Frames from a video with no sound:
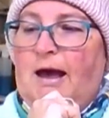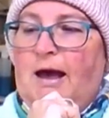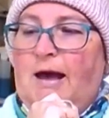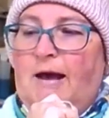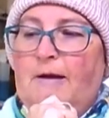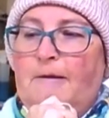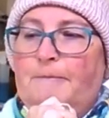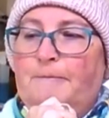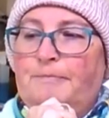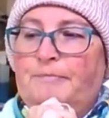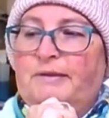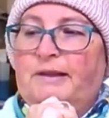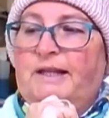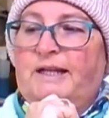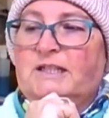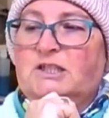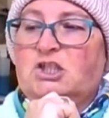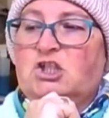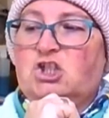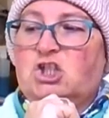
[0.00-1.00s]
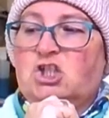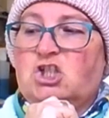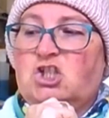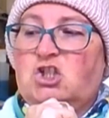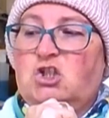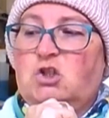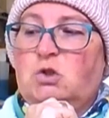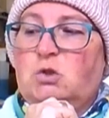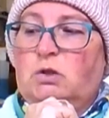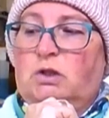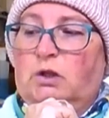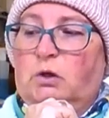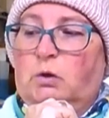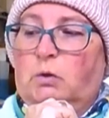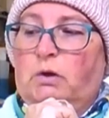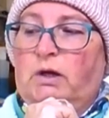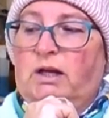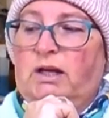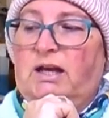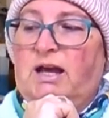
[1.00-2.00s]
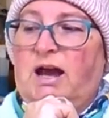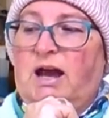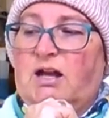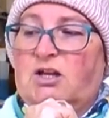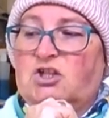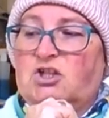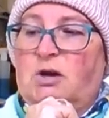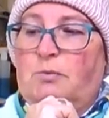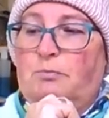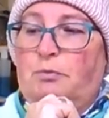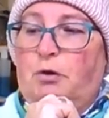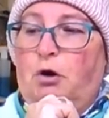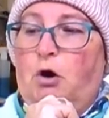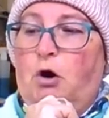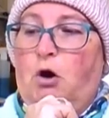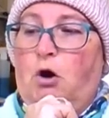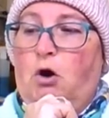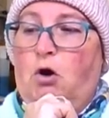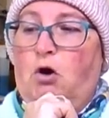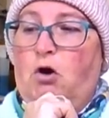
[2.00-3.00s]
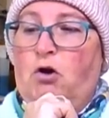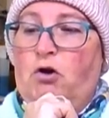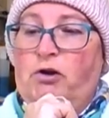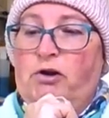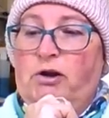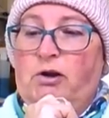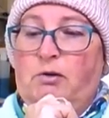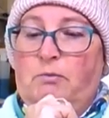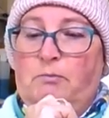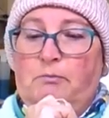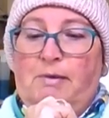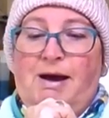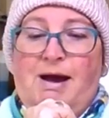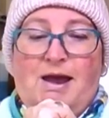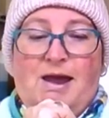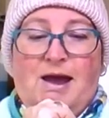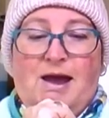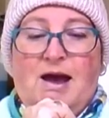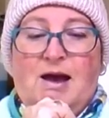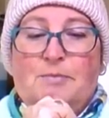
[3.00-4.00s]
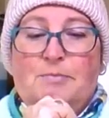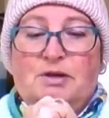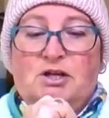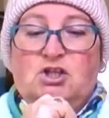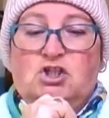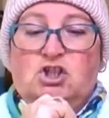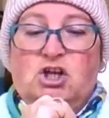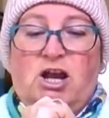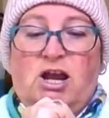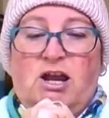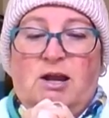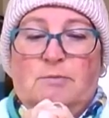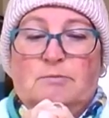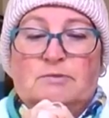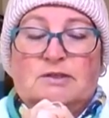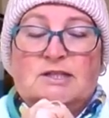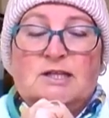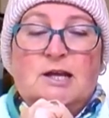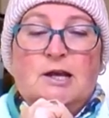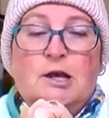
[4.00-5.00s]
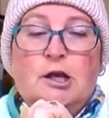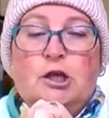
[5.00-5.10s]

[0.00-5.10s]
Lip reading: Let's just do a quick catch up on my hubby, James.